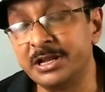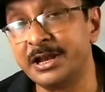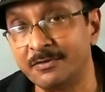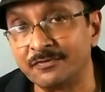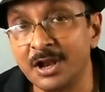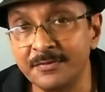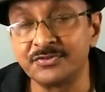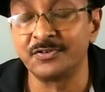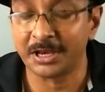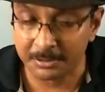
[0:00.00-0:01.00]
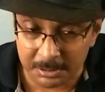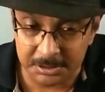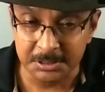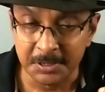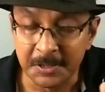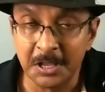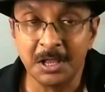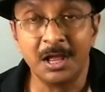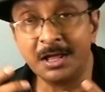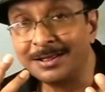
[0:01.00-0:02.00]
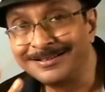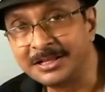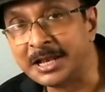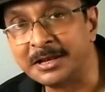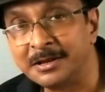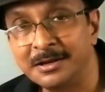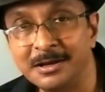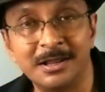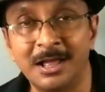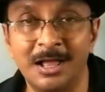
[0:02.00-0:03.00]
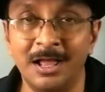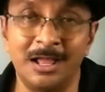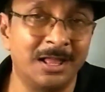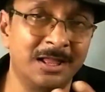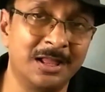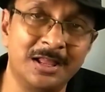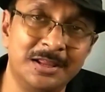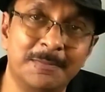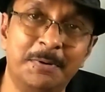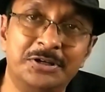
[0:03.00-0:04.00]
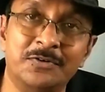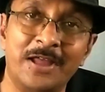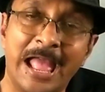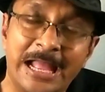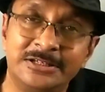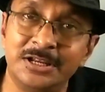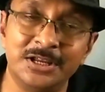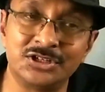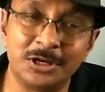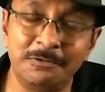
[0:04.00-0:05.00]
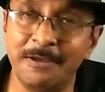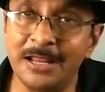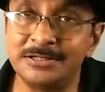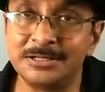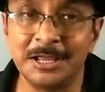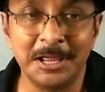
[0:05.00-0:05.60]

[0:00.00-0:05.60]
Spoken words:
9 of clubs, very good. Then a bit of acting is required.